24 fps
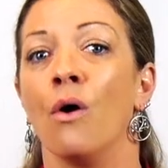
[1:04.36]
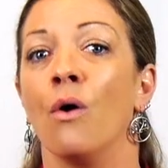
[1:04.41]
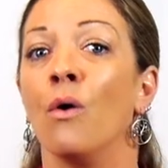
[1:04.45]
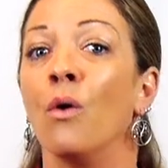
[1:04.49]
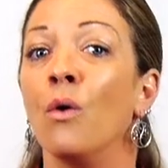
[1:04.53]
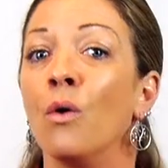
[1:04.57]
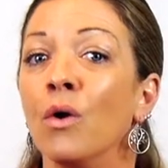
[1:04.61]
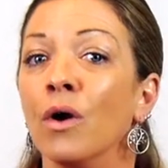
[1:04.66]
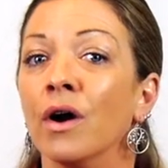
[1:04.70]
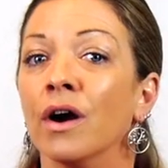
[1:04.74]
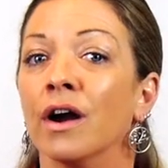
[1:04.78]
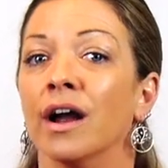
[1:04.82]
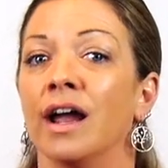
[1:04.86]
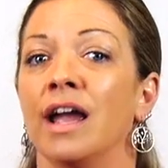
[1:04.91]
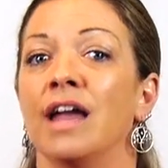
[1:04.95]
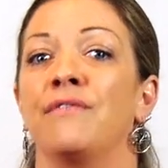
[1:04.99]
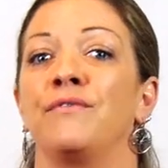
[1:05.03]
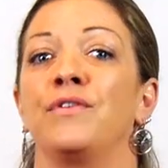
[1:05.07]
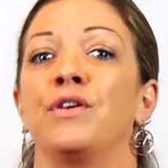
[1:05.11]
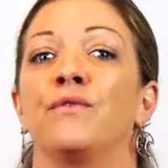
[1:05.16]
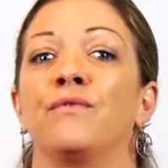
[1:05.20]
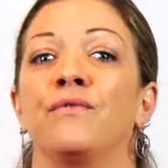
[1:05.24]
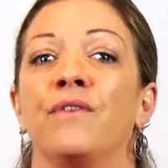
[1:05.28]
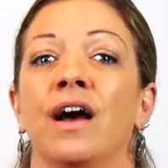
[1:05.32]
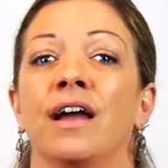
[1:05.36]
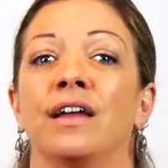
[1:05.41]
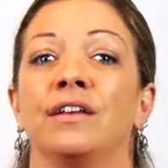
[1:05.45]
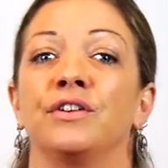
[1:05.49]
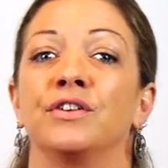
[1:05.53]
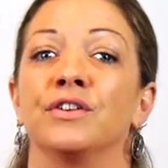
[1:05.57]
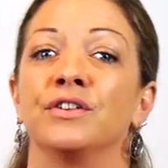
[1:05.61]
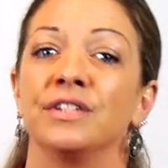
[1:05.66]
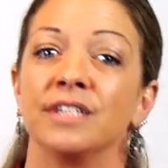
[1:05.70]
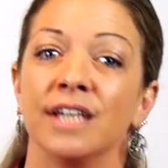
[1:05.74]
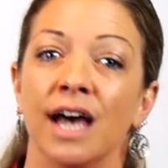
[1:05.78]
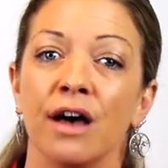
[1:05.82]
or if you find
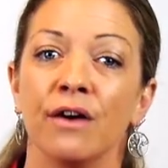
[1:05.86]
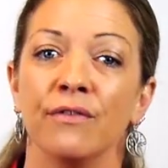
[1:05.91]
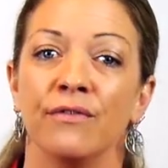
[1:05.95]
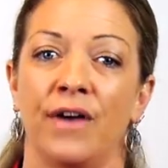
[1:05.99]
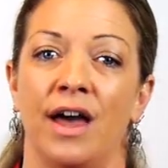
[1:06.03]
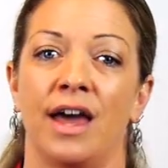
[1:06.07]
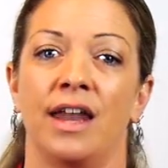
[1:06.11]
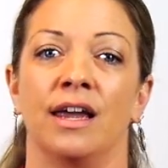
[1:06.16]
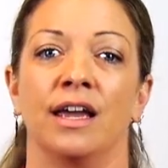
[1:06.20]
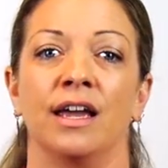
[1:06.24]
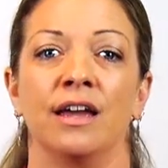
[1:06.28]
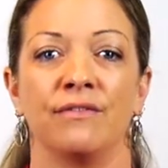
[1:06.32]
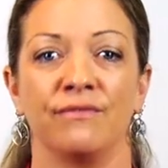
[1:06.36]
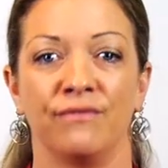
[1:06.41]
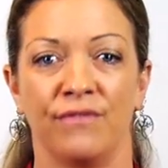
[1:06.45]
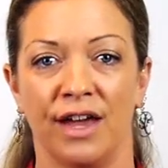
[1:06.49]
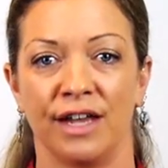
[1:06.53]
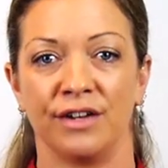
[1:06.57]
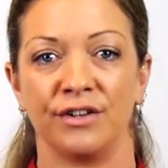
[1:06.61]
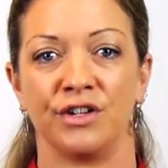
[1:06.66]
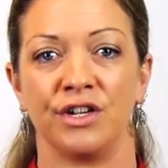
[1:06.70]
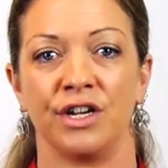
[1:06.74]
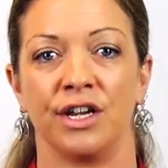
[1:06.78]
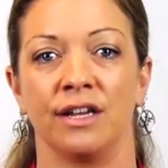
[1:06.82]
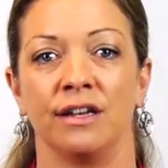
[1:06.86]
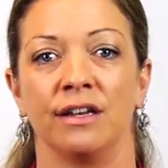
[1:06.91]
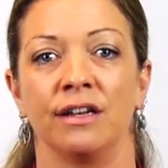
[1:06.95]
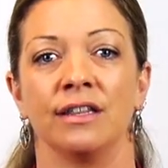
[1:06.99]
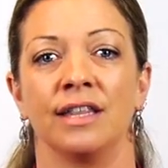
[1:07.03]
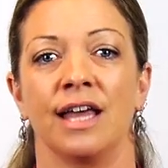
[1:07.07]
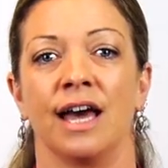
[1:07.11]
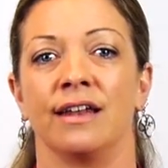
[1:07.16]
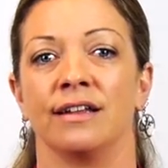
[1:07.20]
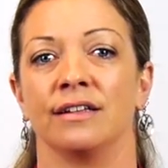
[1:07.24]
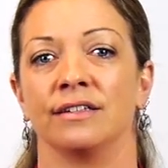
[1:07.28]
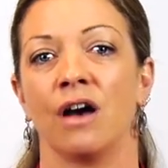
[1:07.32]
yourself at a convention
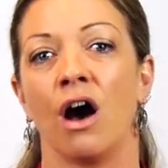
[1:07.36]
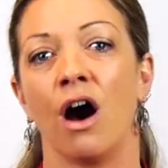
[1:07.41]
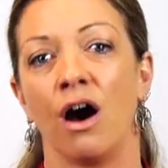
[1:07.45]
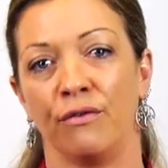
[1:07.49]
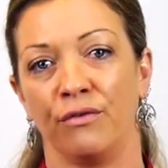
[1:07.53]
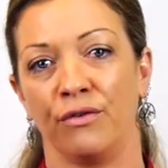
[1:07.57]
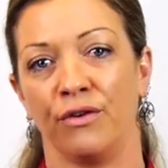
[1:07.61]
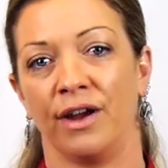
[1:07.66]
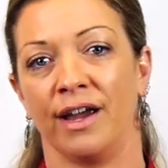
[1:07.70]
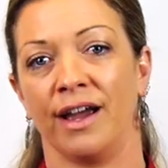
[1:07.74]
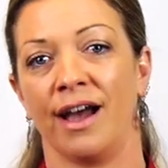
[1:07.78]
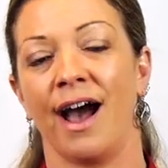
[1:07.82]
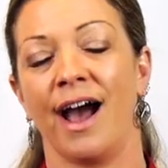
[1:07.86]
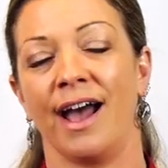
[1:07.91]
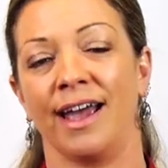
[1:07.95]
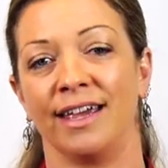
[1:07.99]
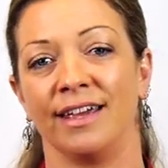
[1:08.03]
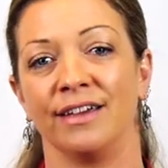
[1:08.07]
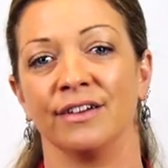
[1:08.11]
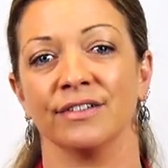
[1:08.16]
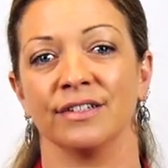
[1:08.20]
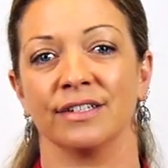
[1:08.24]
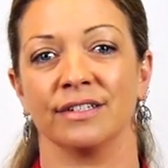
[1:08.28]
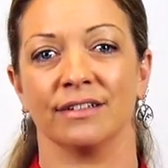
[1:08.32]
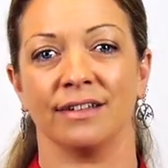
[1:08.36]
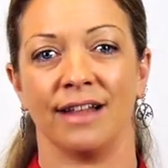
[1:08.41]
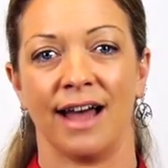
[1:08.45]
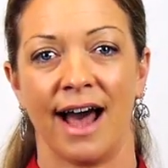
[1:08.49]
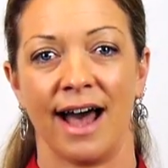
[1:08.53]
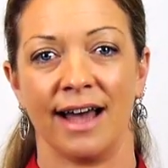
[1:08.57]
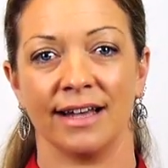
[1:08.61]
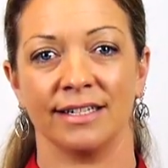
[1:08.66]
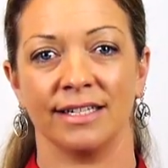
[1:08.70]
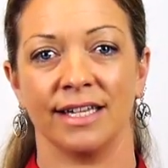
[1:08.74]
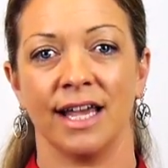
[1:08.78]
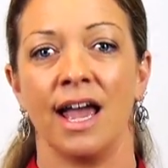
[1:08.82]
that is offering a high heels
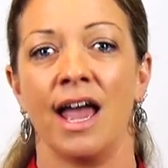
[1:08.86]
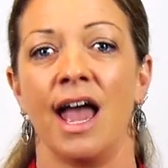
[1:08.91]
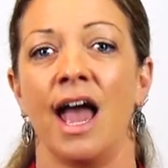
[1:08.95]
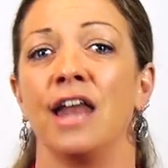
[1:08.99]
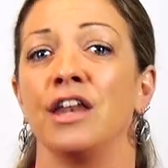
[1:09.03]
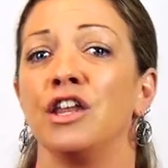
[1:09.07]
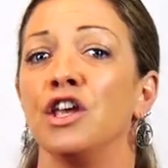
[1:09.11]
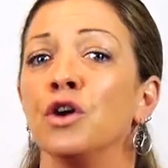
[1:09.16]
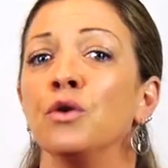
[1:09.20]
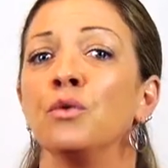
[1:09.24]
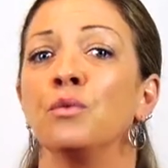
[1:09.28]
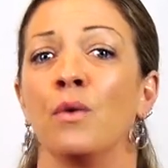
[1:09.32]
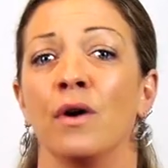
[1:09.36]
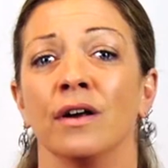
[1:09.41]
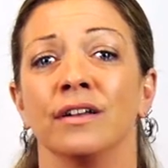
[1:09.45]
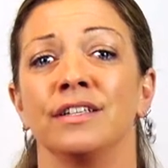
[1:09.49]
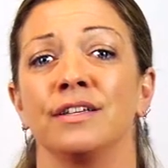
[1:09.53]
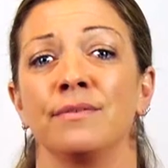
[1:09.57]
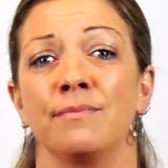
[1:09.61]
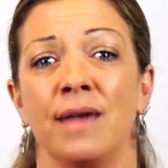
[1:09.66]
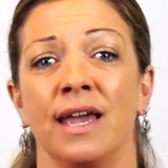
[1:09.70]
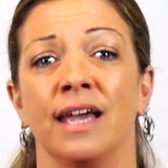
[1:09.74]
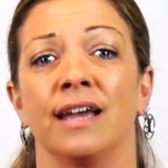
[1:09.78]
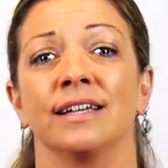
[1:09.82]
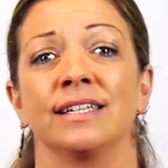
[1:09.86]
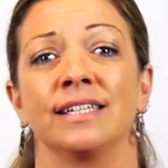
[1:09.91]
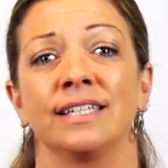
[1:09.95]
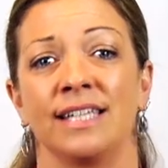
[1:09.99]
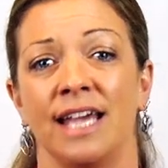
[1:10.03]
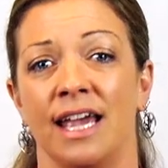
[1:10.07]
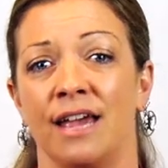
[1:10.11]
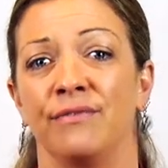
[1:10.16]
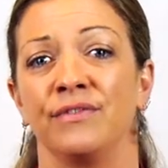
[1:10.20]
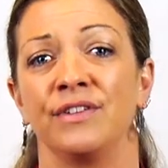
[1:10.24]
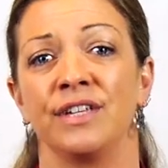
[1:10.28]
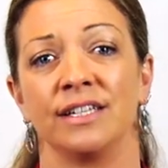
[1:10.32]
class and you want to make a
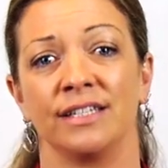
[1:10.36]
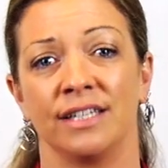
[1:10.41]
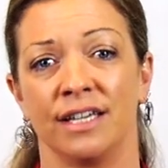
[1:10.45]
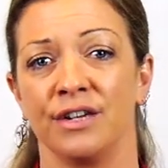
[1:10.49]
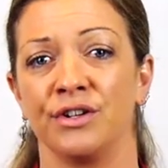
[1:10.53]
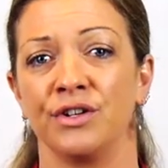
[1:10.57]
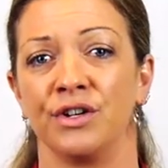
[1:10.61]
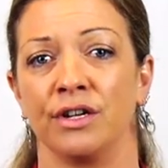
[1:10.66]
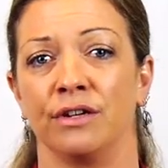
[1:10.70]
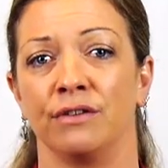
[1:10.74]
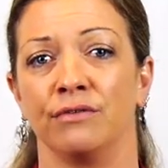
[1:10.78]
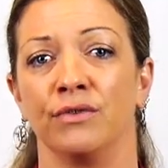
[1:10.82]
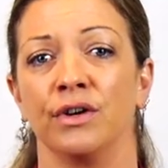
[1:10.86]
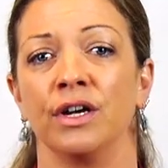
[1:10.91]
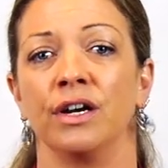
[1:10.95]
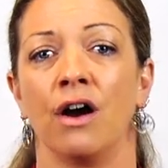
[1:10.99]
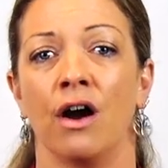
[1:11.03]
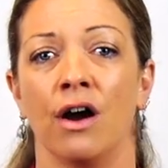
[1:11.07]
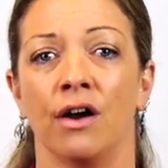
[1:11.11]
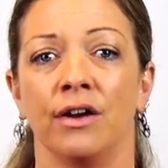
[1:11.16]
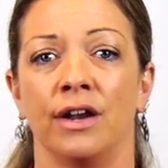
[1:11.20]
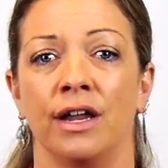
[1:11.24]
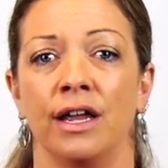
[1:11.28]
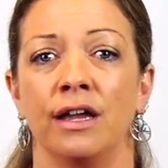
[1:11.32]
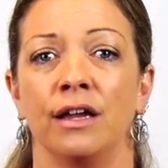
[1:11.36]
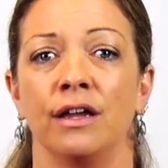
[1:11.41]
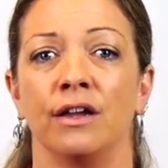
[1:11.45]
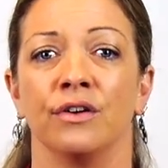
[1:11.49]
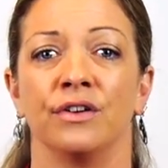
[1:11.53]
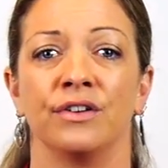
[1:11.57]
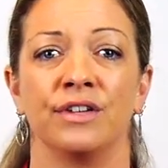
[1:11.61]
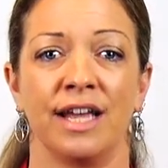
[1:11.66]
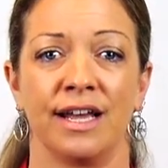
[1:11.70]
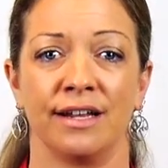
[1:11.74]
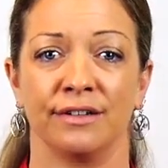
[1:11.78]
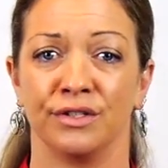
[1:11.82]
safe decision regarding
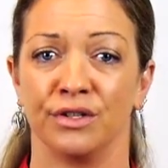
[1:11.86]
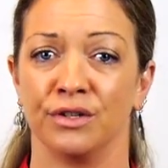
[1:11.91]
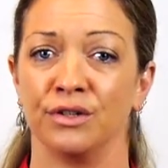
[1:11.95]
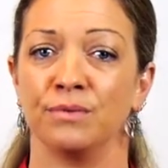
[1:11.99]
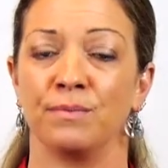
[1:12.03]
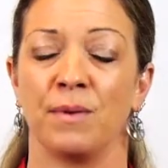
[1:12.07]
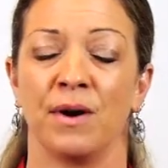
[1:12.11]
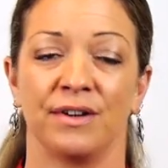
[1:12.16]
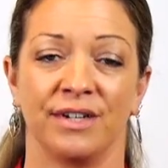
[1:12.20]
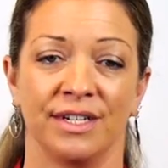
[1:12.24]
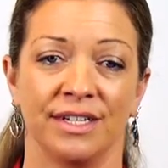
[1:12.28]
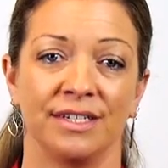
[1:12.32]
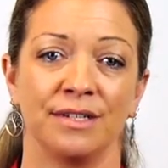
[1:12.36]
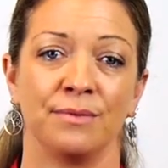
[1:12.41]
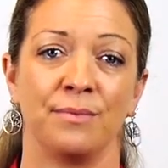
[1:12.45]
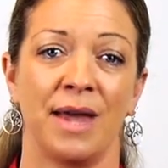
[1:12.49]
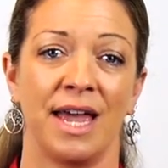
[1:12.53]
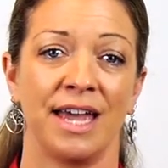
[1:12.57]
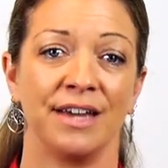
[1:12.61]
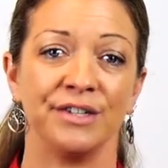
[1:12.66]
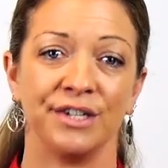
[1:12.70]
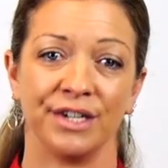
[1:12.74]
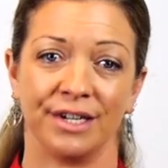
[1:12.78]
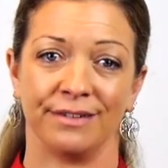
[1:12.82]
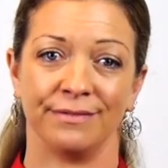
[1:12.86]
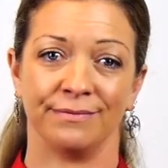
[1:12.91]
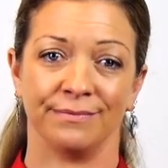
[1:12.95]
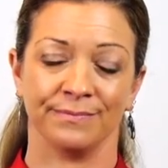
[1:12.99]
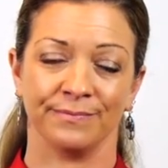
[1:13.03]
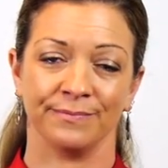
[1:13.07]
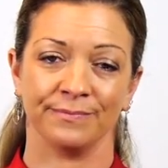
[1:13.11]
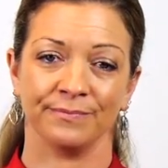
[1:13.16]
your dancer's participation.